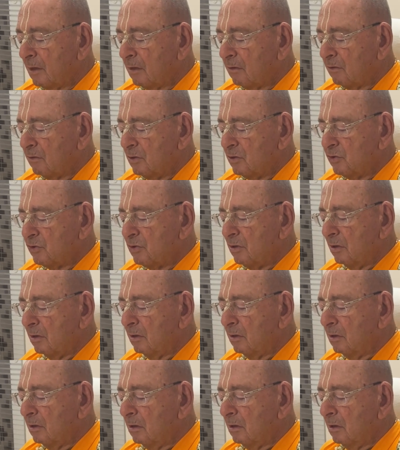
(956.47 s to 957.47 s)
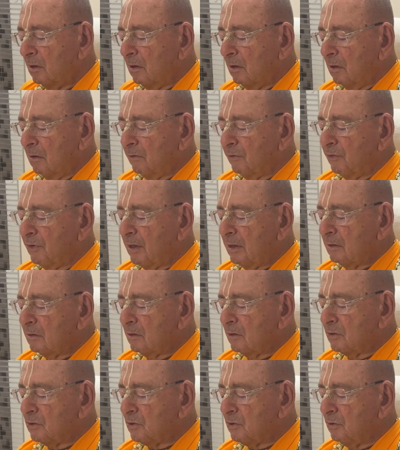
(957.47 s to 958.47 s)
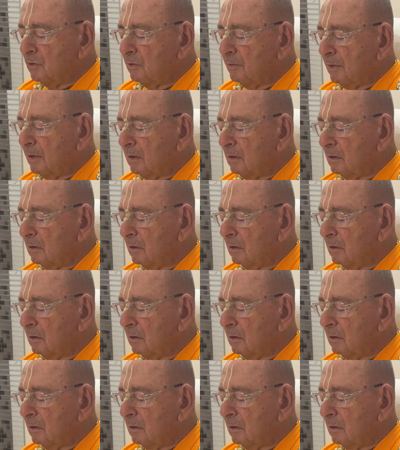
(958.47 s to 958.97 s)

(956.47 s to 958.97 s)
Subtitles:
Krishna, friend Kaustubha,